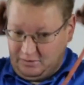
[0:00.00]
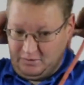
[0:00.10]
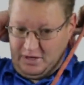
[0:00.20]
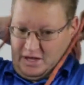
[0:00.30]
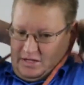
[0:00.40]

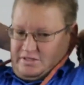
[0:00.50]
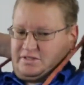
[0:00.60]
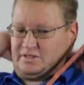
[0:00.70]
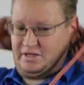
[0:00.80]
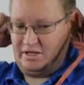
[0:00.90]

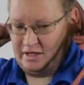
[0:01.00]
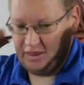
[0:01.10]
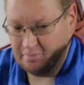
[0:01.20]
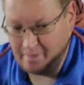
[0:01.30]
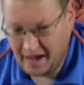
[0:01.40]
hence
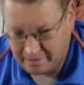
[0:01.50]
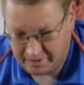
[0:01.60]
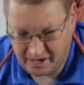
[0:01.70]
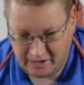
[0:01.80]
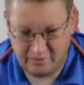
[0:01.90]
the
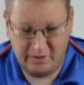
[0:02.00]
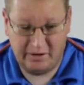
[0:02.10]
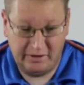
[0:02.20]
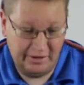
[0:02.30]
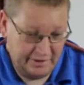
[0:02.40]
backpack
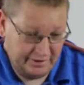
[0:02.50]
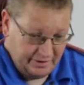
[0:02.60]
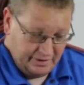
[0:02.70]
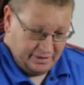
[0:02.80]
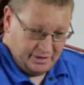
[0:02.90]
coil.
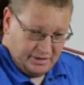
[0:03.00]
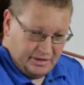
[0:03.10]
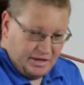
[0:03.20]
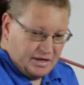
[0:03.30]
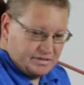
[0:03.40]

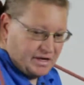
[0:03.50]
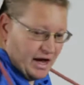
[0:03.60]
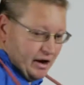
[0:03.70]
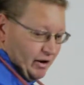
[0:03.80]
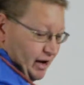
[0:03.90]
So
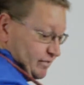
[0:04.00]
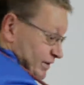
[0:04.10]
now I can